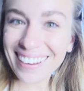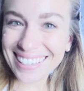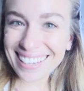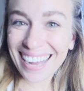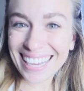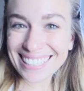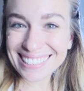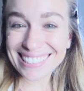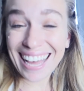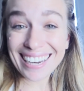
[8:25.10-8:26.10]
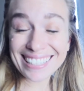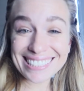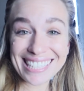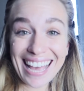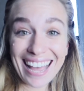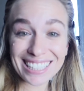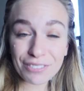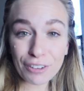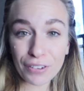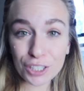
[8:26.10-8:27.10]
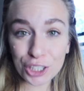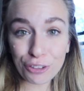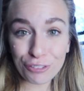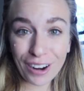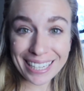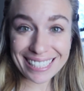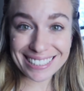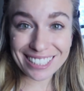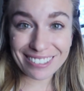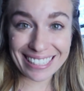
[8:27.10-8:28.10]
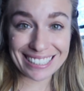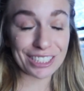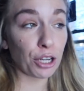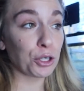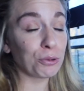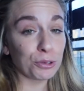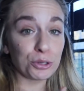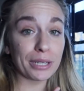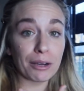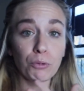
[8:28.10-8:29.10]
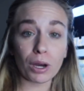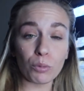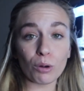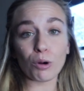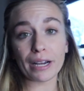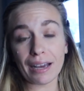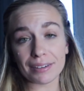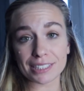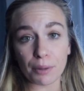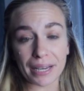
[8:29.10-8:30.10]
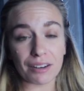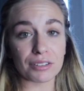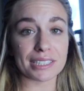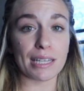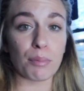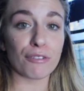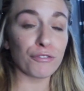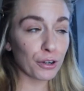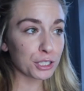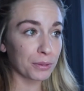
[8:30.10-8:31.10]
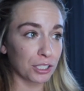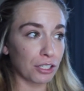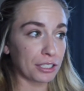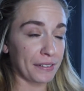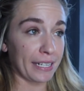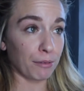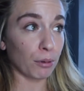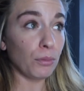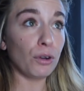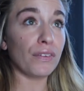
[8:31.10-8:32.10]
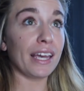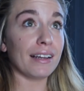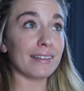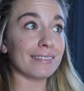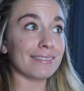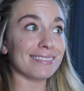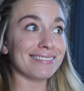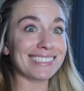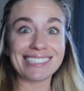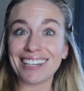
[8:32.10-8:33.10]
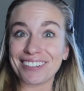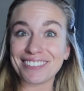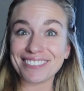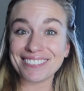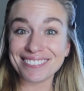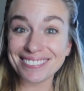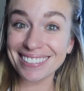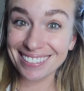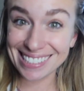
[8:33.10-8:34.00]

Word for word: right, guys, that is the end of our Functional Friday series. So you do get one more workout. It's coming out on December first, which is also the day we're moving. So there's